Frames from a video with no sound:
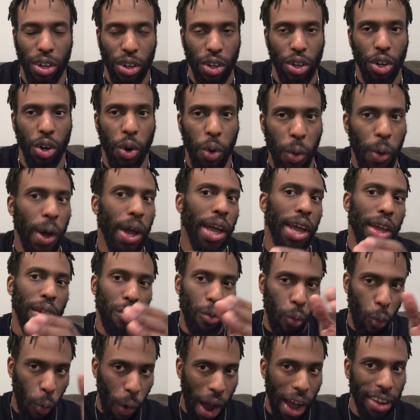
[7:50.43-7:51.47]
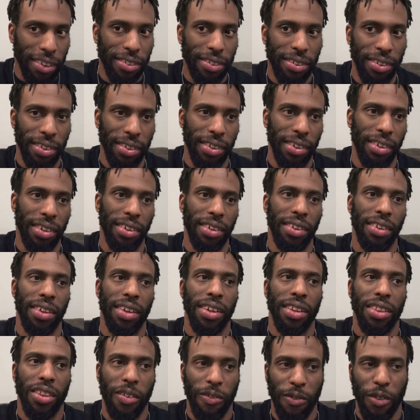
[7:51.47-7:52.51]
going and watching
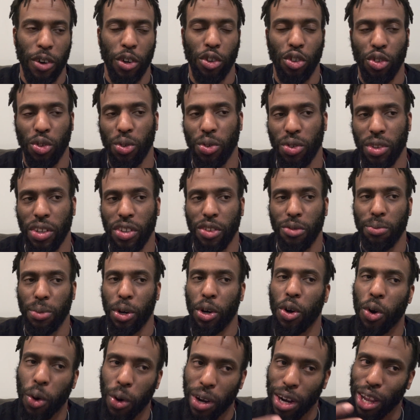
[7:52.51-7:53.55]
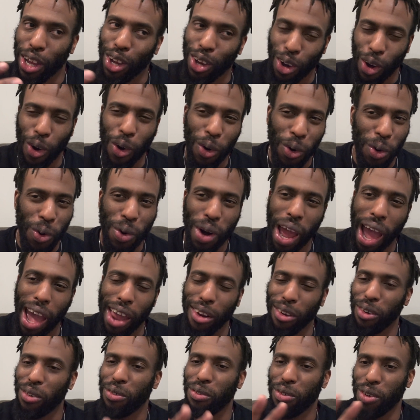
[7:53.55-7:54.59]
the first two seasons. But going in code, I
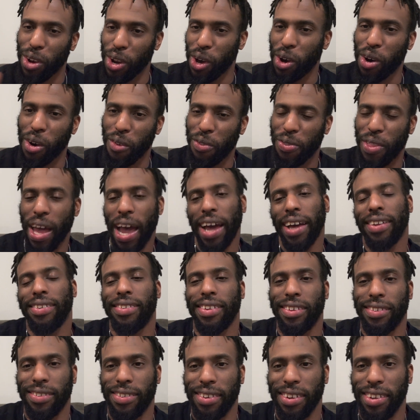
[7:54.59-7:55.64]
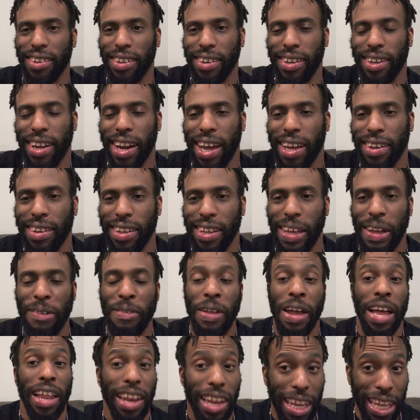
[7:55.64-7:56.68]
don't know if that's necessarily a good idea.
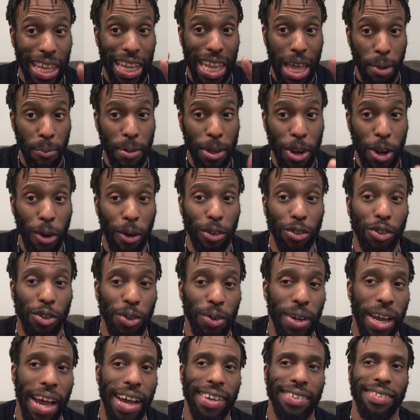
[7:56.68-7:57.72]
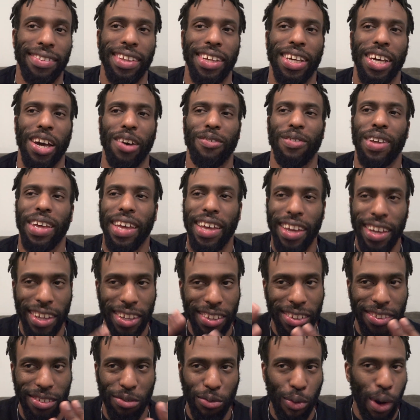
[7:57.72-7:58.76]
Let me know what you guys think of it. It
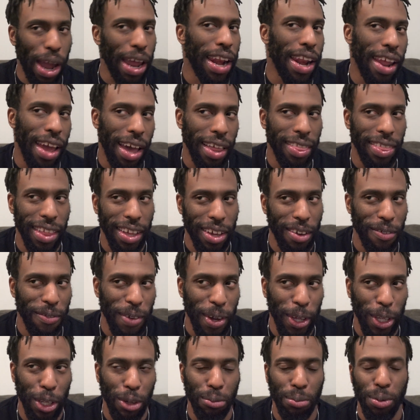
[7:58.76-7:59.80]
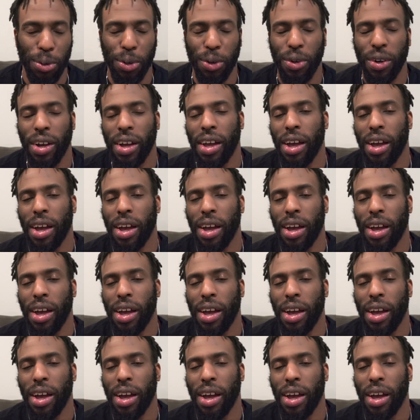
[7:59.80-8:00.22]
is right now, I think, available